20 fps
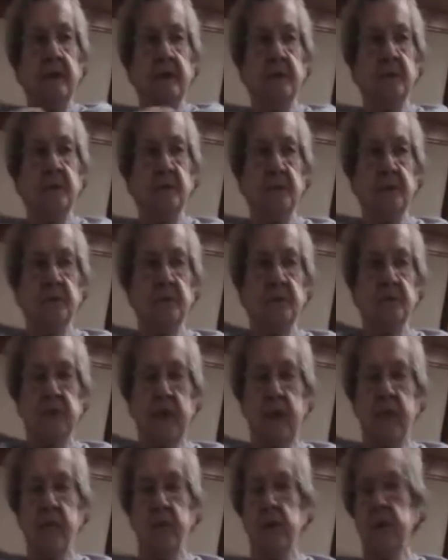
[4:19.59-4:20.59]
whose
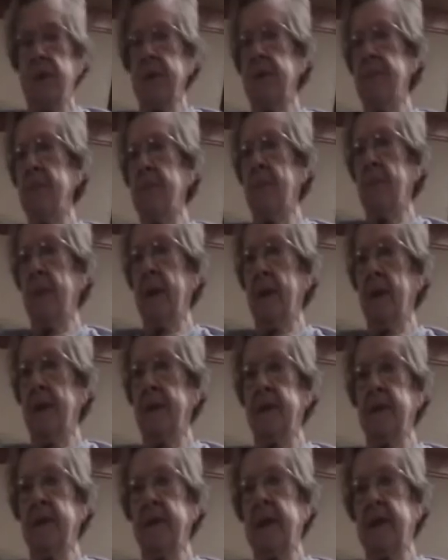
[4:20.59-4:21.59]
they were,
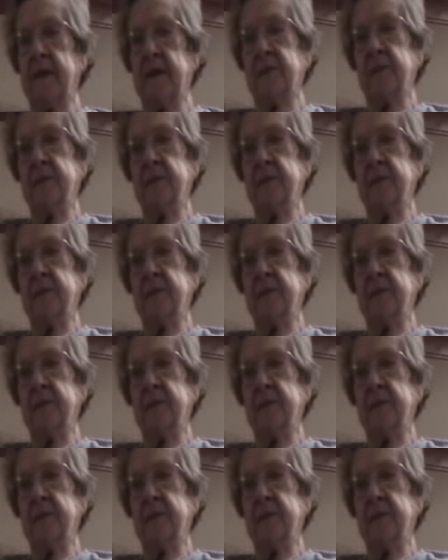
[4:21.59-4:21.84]
and then that's